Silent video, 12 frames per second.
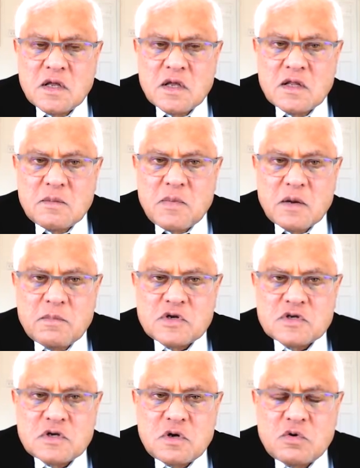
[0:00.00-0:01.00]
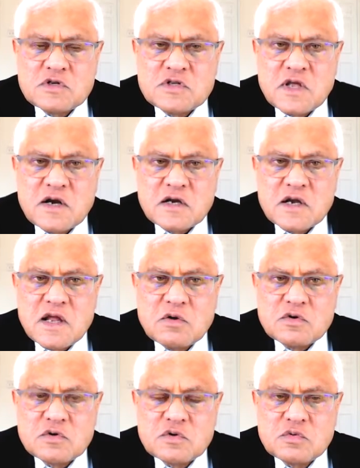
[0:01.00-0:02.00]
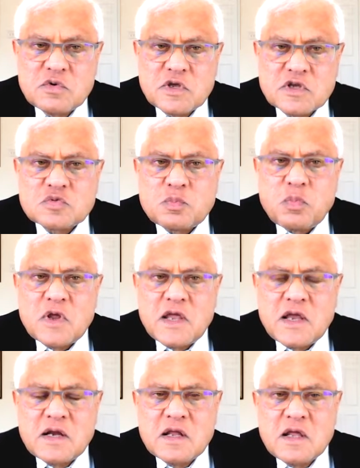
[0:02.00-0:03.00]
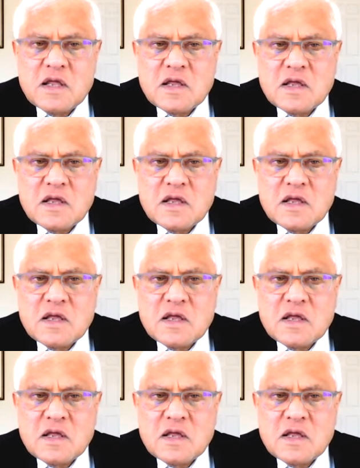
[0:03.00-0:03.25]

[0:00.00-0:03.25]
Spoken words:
And the admission notes are written out to explain